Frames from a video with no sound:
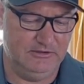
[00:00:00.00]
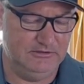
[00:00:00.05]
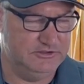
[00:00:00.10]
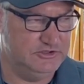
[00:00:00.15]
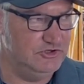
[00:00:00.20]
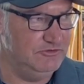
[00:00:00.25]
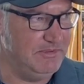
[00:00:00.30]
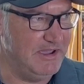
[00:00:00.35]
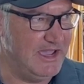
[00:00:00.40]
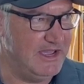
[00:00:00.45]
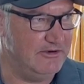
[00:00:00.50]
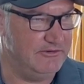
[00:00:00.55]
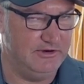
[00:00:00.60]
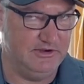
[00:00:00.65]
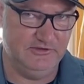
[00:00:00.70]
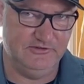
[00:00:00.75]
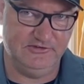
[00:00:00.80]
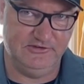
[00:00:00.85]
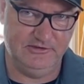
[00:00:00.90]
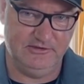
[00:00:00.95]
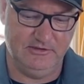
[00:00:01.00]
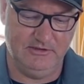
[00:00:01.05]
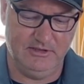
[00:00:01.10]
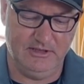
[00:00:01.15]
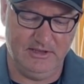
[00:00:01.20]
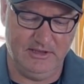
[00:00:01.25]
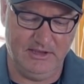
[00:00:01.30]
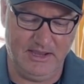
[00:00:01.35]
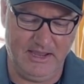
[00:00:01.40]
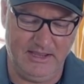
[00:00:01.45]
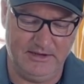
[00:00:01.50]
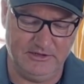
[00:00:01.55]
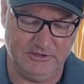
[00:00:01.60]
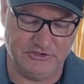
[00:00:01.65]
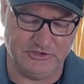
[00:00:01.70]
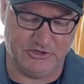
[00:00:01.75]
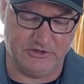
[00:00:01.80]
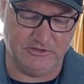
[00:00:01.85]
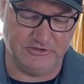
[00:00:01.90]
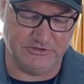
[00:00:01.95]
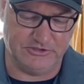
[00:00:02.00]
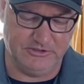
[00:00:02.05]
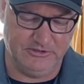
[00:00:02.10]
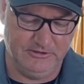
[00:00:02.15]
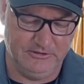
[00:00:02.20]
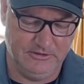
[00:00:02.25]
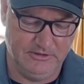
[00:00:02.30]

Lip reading: 2 batteries, and a charger.